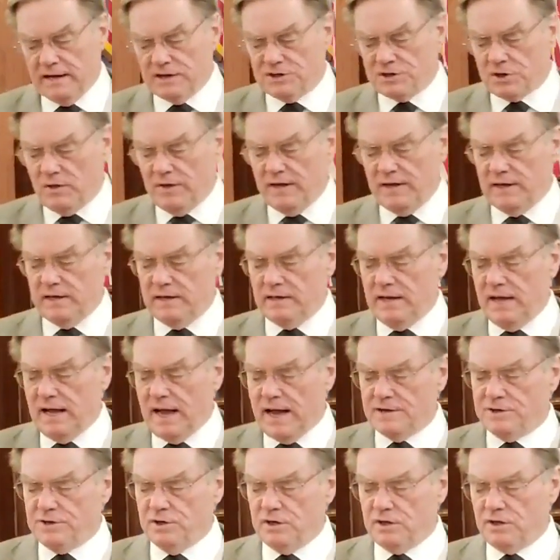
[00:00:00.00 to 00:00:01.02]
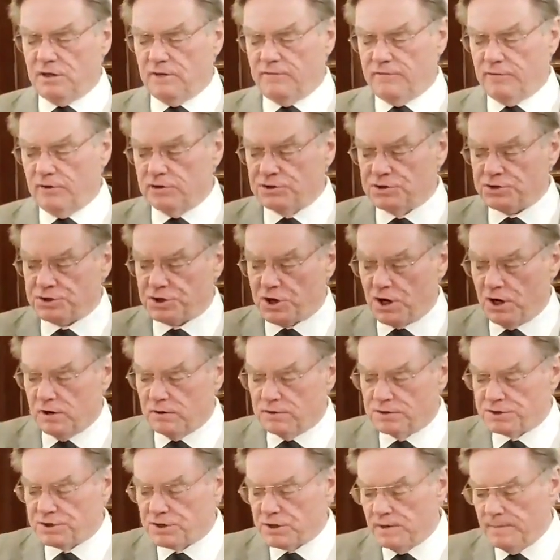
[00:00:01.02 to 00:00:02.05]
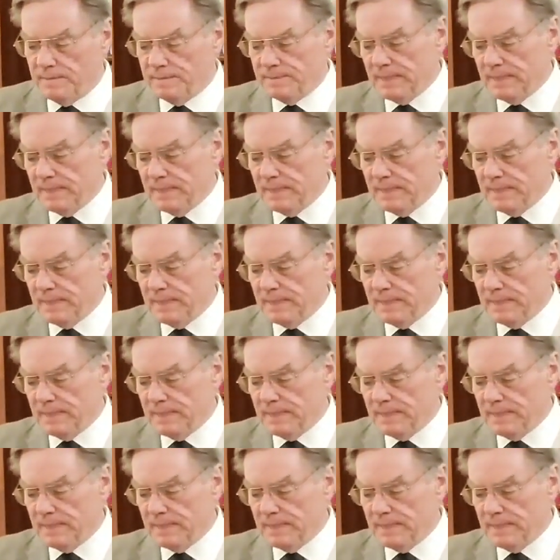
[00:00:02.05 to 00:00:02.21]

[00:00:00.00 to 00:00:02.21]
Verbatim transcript: so then I took the first church,